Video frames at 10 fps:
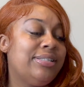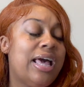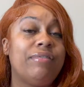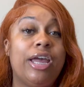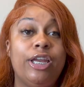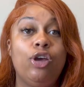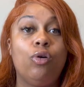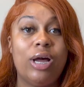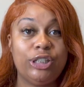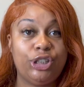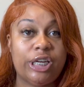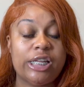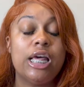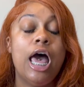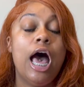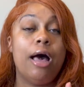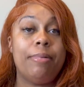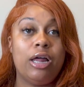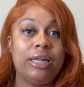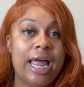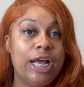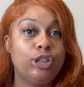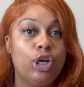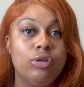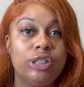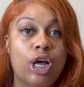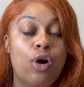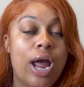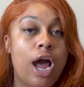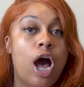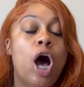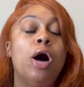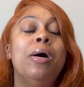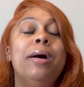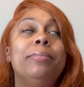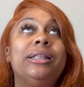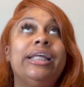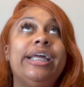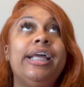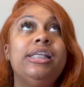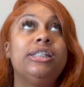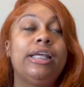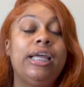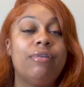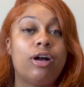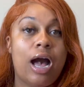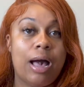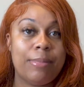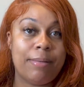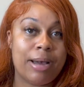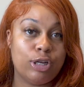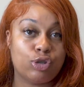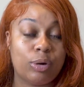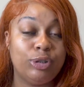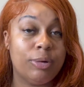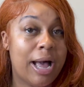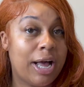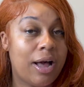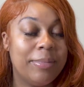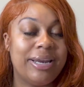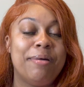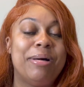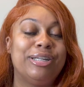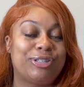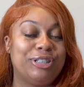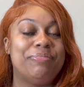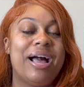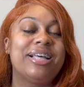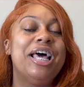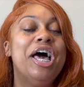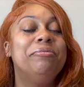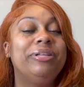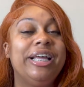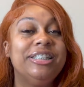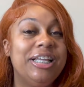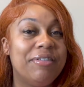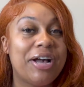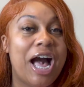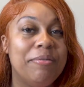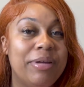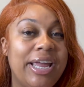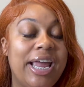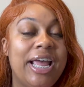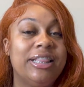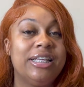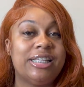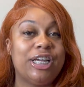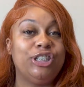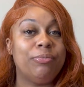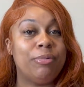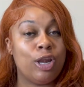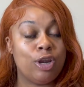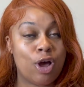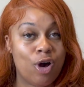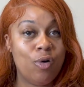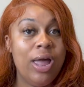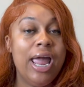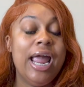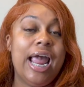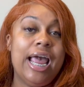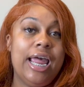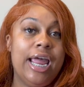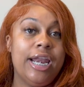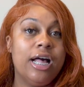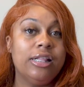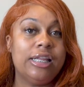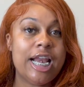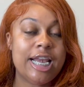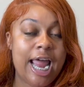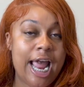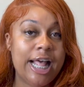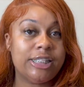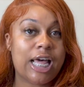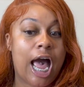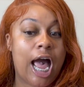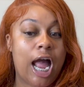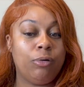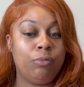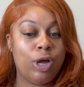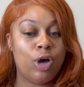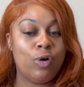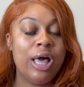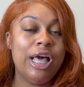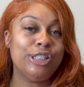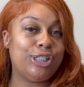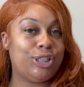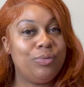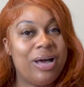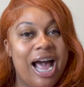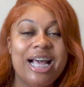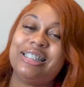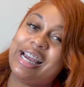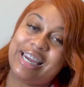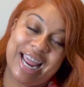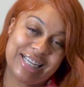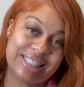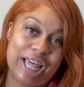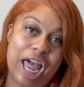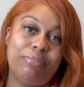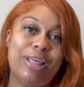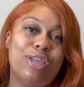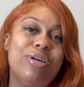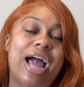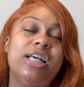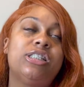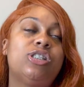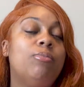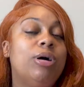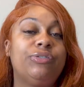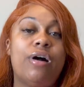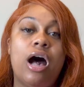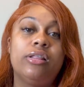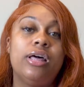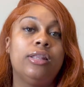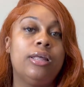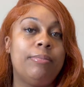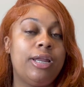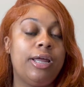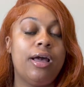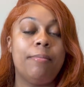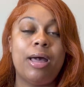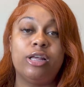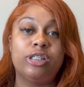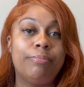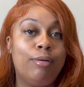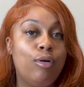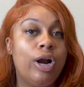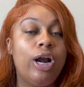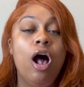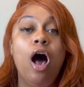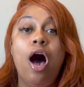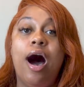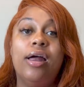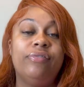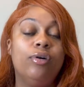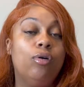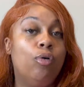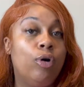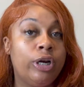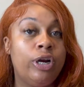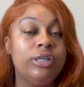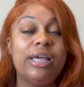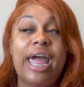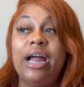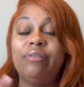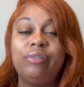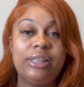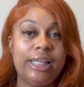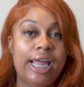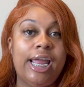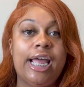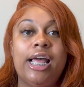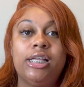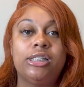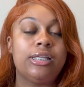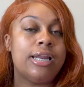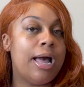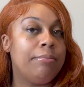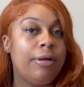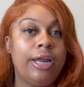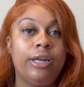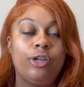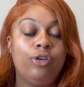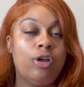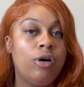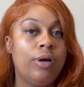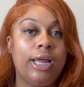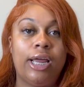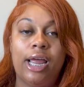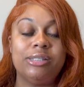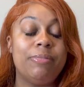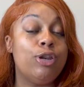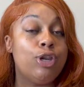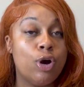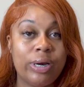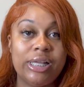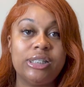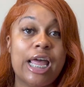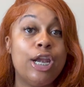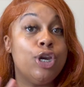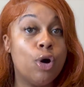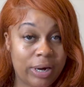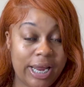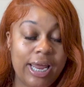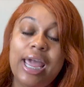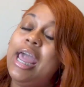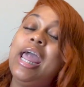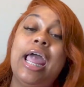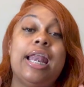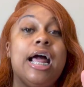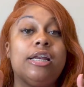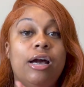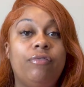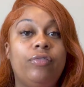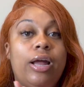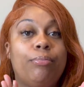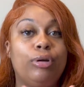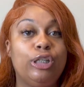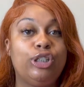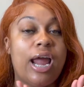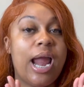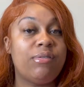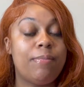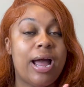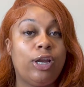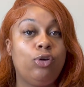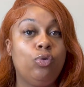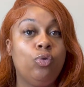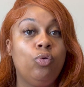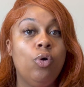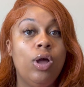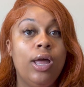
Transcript: have any questions about Lash Wholesale at all, please leave a comment in my description box. I mean, not my description box. Please leave a comment in the section below. And other than that, I will see you guys next time. Thank you guys so much for all the unlimited amount of support, all of the orders, everything. has not been, you know, it has been noticed and noted. And I definitely appreciate everybody who